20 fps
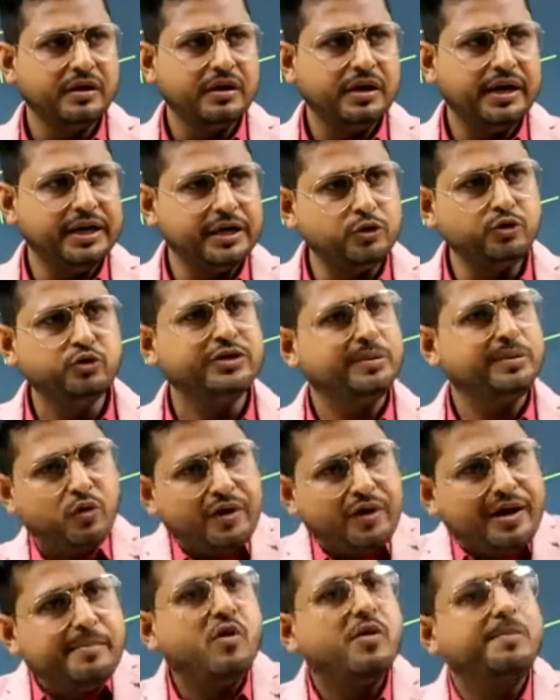it is using more
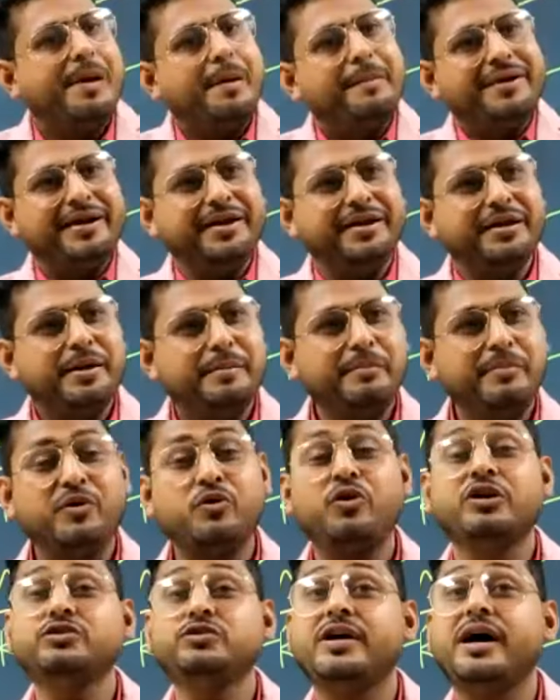and more memory
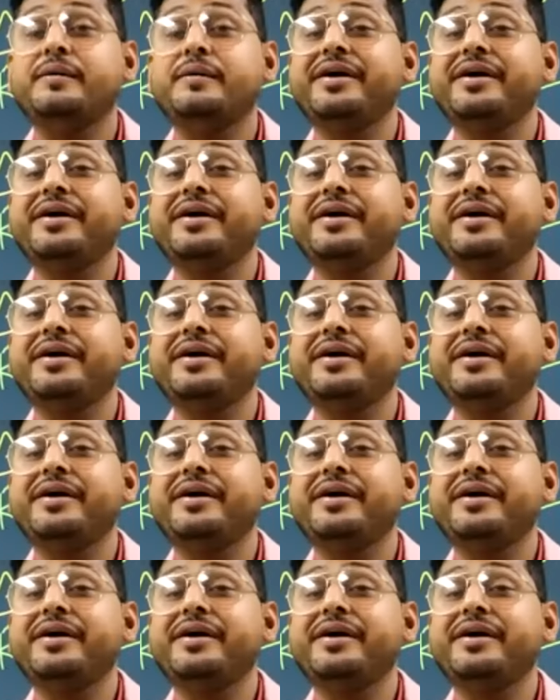because you have